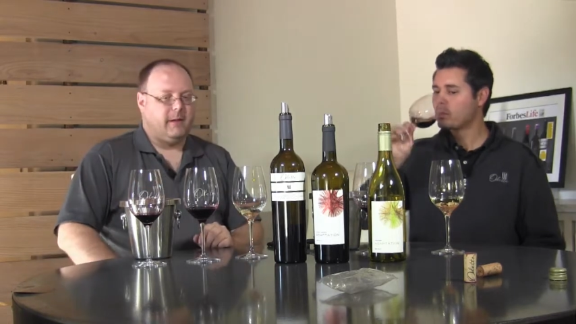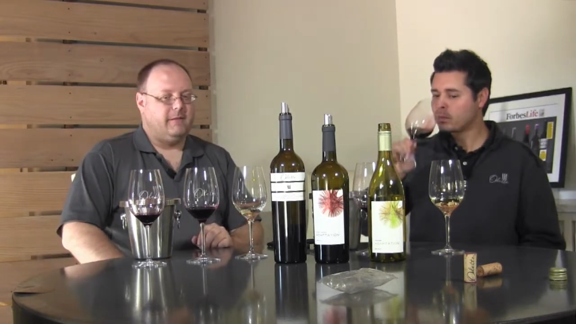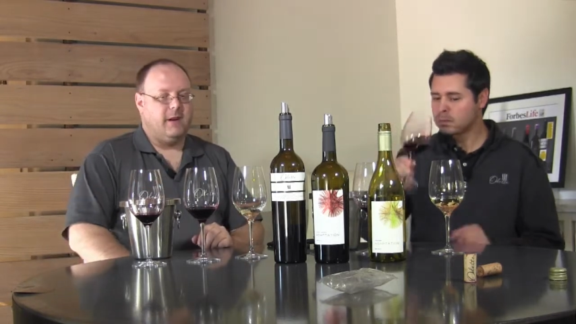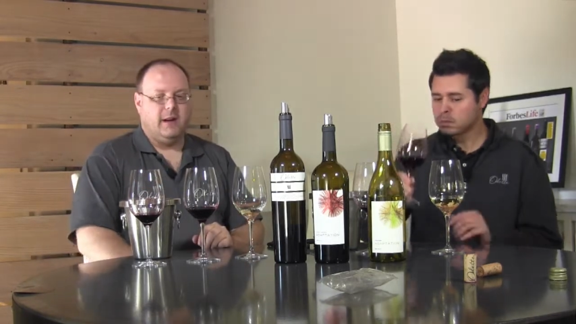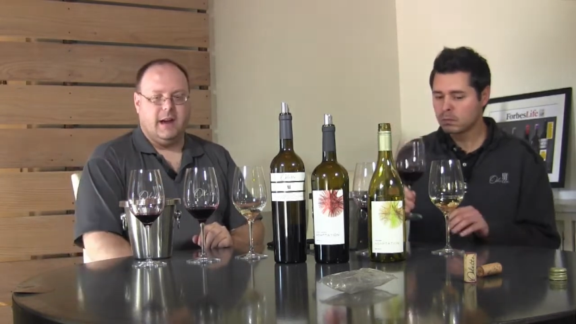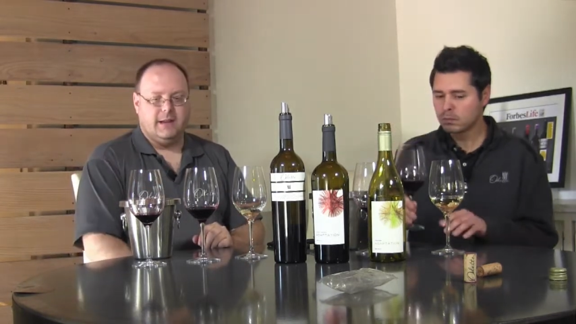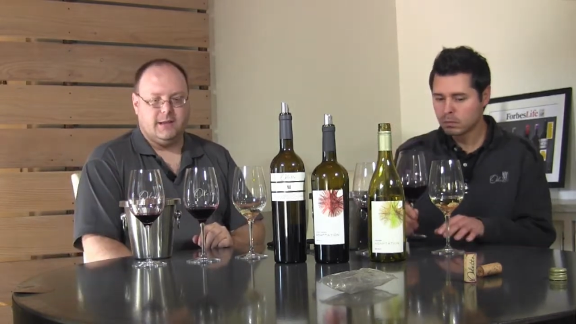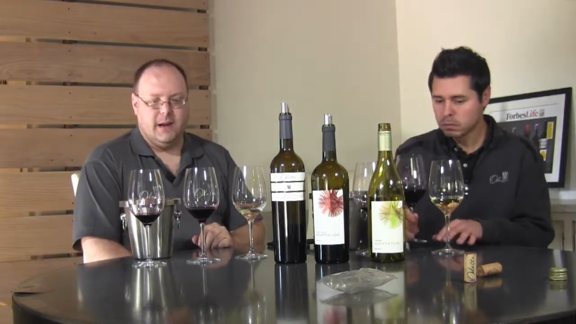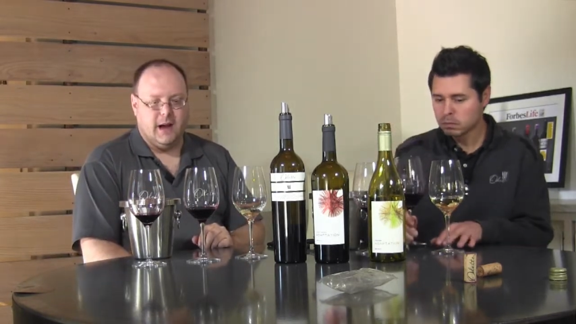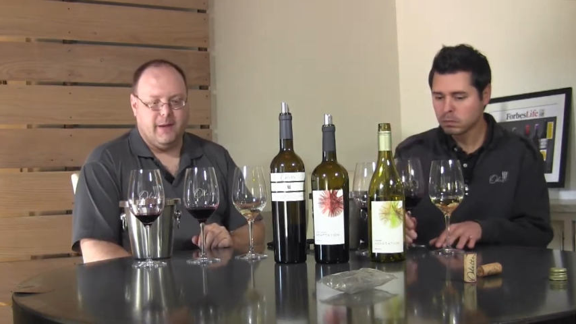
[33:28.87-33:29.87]
Speaker 1: Very
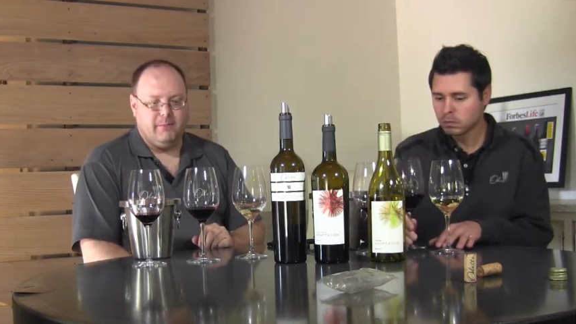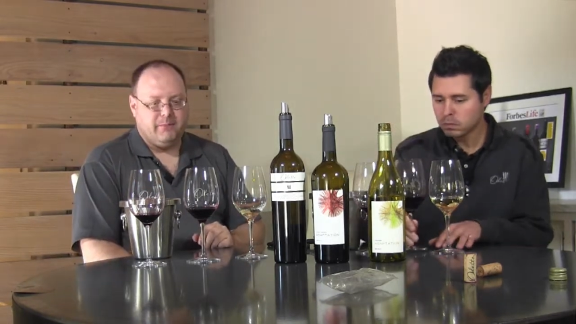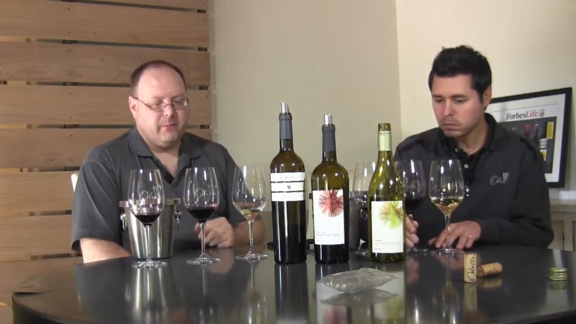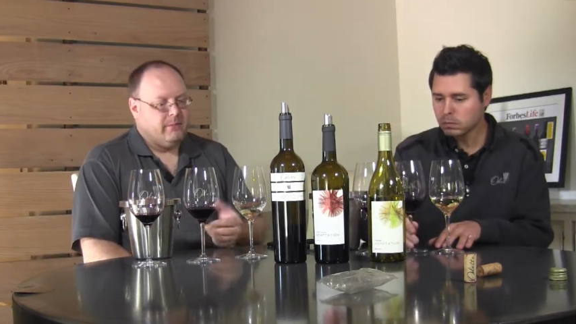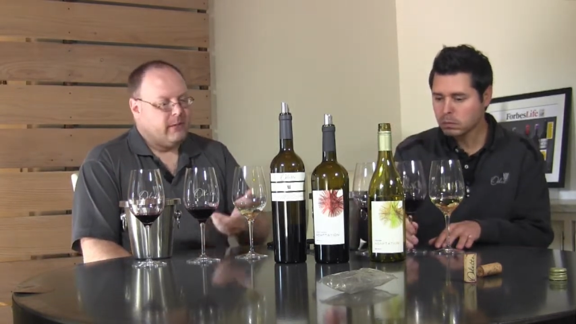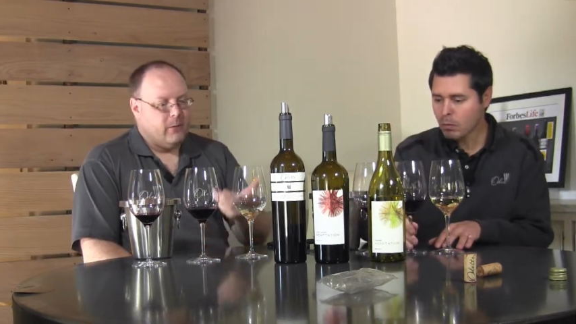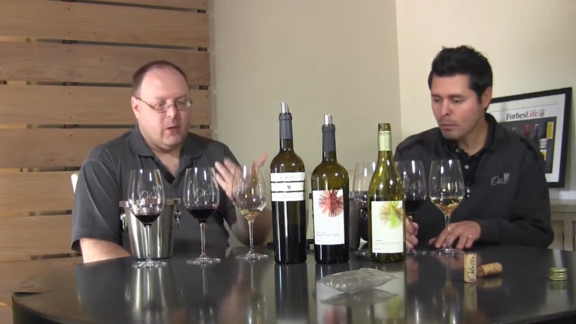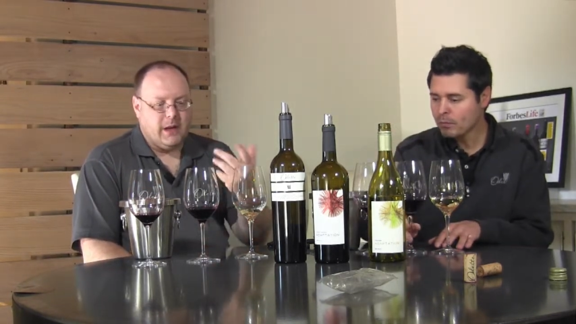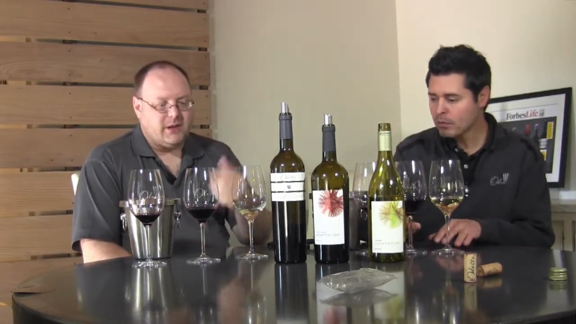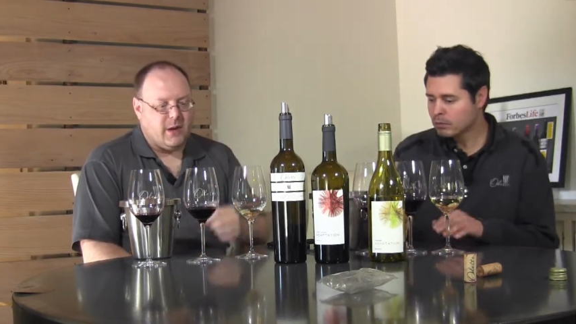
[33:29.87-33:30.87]
nice. One
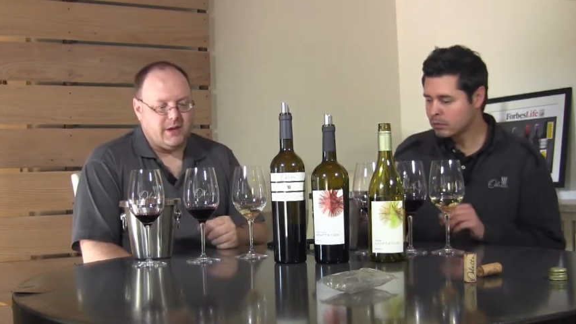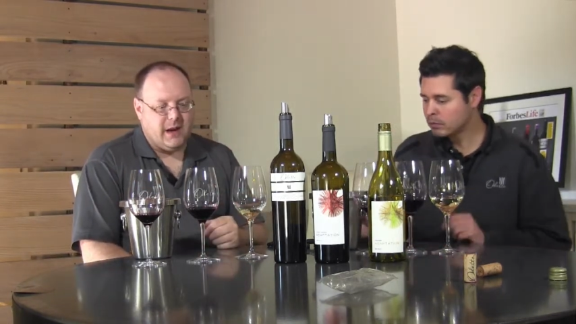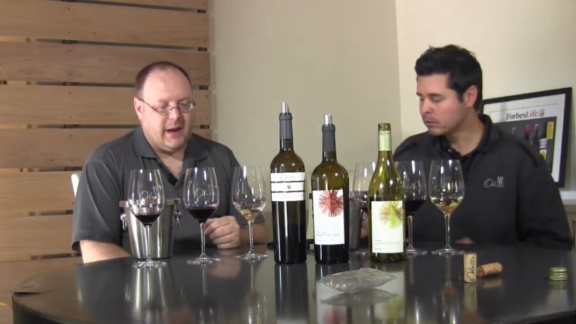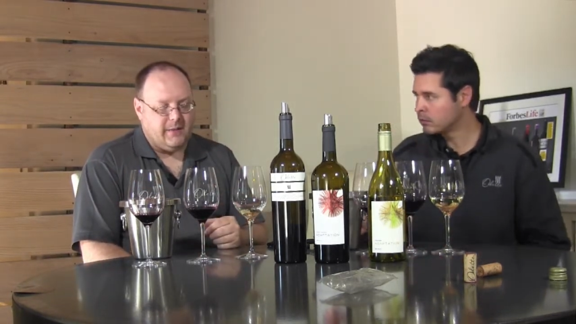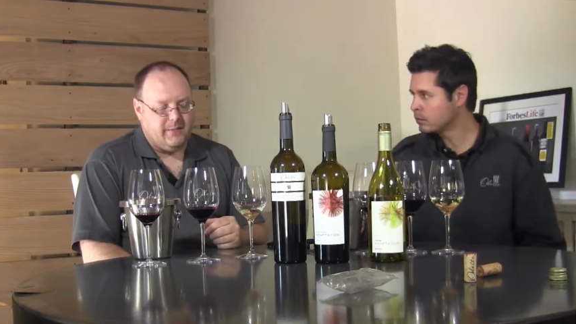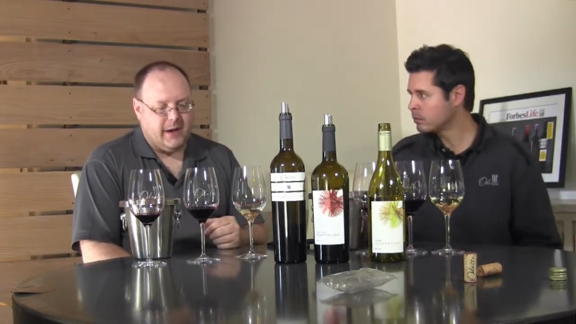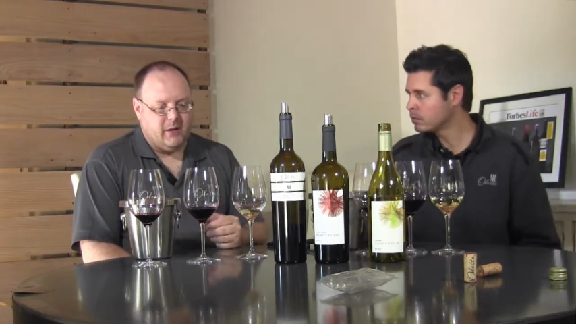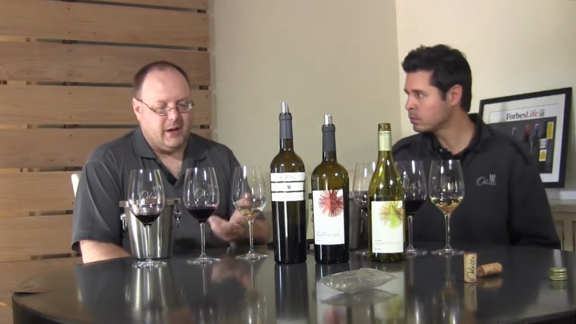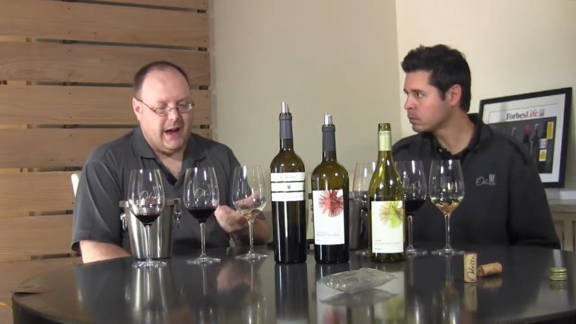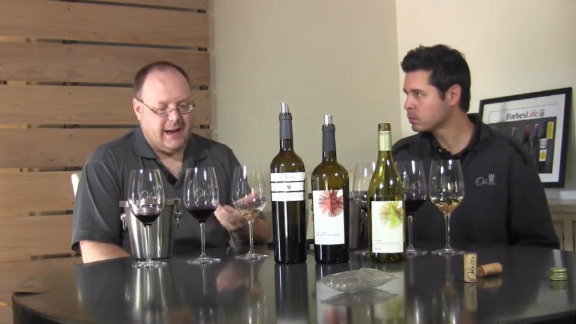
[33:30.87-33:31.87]
last question I
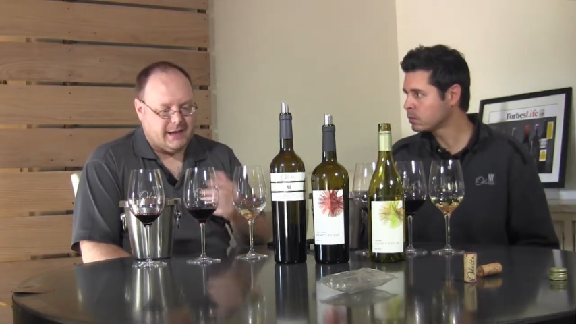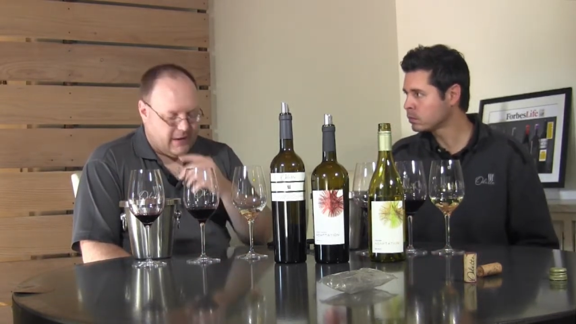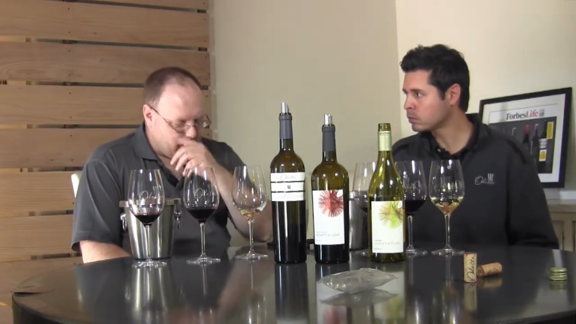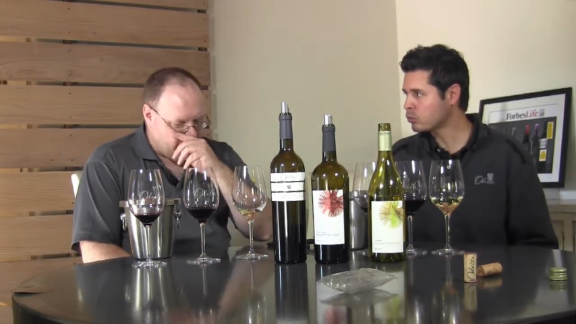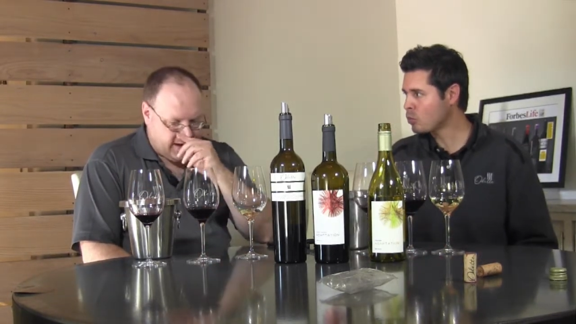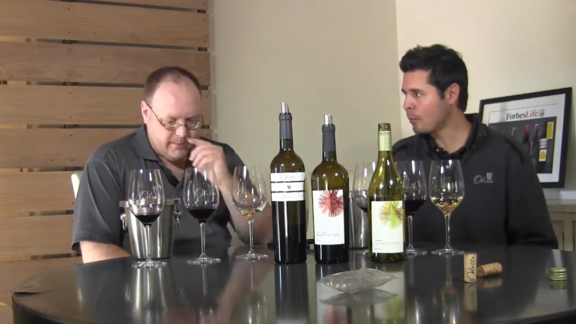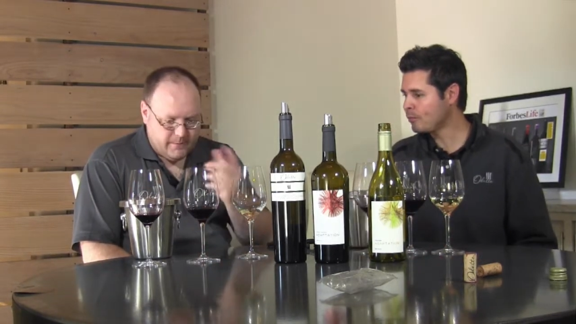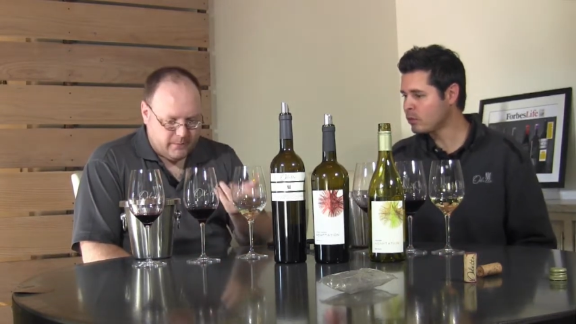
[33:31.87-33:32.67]
don't ask everybody,